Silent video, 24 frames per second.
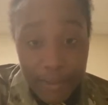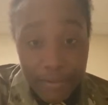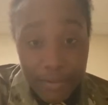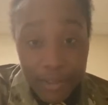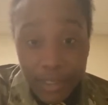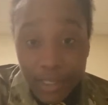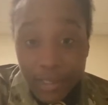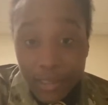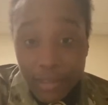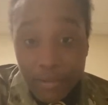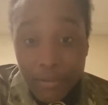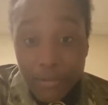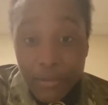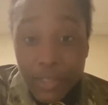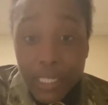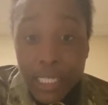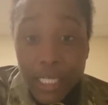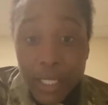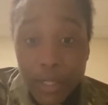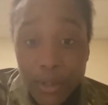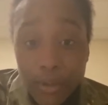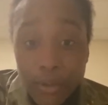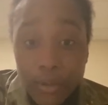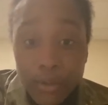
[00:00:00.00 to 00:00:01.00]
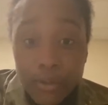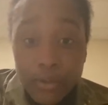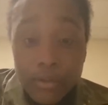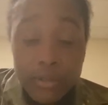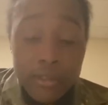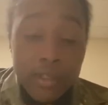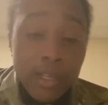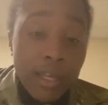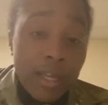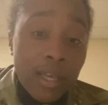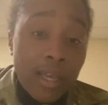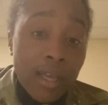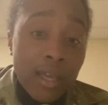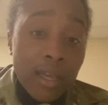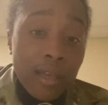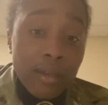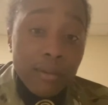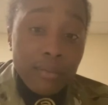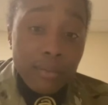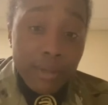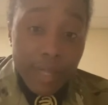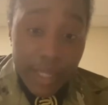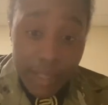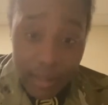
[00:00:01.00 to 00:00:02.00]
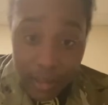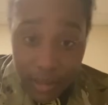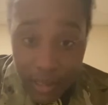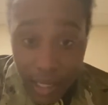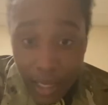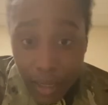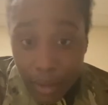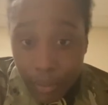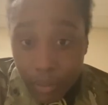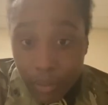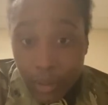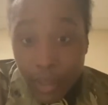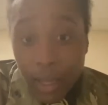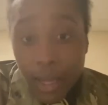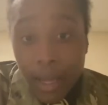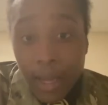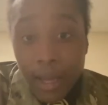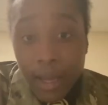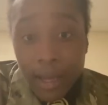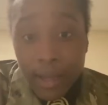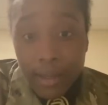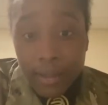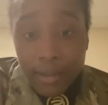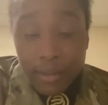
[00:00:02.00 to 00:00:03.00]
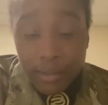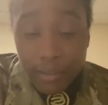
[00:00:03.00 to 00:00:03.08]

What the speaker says: Look at some videos, practice how to plot,